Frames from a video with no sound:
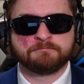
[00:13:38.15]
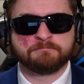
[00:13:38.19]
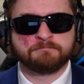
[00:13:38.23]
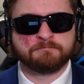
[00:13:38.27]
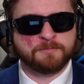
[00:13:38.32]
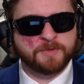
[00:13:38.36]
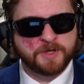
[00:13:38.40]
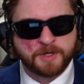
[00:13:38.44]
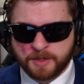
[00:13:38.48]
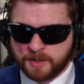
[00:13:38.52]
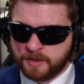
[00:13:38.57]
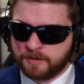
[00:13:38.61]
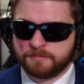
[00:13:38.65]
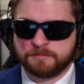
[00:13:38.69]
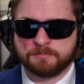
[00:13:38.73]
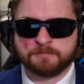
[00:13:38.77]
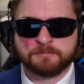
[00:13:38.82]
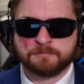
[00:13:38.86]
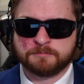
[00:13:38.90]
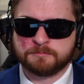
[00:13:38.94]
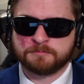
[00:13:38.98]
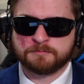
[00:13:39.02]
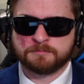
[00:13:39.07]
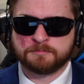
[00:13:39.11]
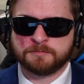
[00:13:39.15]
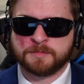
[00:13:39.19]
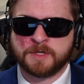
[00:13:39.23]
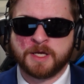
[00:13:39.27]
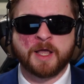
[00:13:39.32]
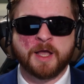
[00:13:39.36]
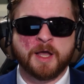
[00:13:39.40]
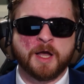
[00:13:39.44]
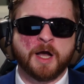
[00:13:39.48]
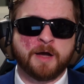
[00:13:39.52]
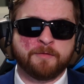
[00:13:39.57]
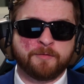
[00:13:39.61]
No.
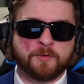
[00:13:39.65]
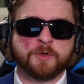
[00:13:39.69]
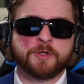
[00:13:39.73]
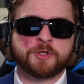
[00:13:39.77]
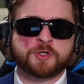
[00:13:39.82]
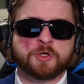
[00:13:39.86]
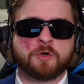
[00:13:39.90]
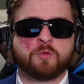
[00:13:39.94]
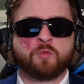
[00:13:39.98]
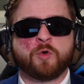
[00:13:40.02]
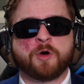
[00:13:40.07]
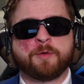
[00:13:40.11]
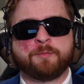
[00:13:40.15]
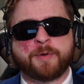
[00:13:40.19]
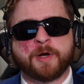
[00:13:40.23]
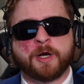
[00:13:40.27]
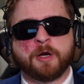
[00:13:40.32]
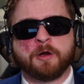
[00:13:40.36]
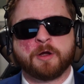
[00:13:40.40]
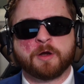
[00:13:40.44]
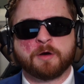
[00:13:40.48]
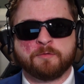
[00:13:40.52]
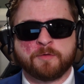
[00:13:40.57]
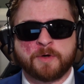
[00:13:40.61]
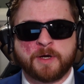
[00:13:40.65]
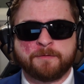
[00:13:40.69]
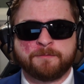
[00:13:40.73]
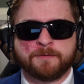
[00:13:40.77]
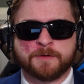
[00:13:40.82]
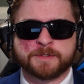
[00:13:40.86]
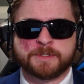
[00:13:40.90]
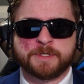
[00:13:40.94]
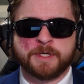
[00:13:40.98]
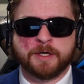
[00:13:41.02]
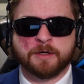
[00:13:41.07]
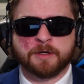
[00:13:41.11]
I've only shown one pairing of
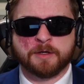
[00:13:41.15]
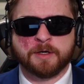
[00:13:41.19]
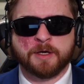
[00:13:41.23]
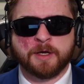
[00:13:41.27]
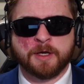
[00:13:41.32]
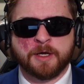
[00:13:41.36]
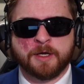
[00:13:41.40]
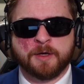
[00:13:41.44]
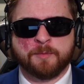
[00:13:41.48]
rifles here,